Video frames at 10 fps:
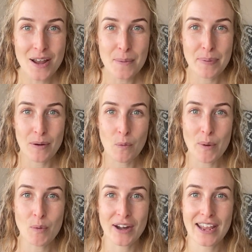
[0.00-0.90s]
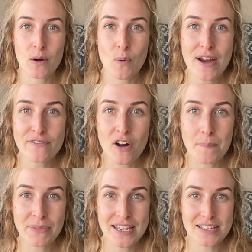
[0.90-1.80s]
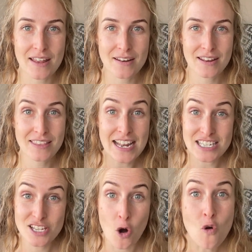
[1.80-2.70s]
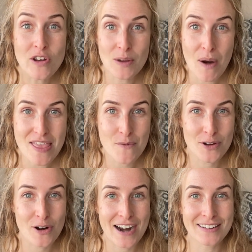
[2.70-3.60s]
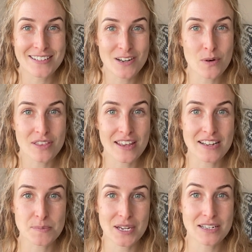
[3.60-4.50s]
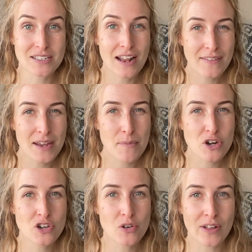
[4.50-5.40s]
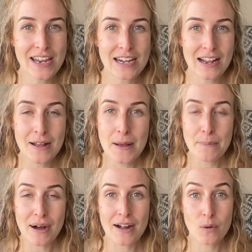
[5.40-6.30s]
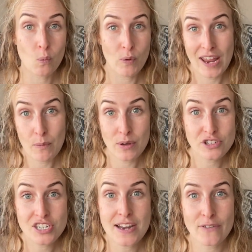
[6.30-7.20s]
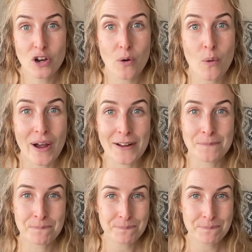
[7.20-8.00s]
But what we want to get away from is that that's the only way that we know how to deal with things, because then the emotional eating part, it will just never go away.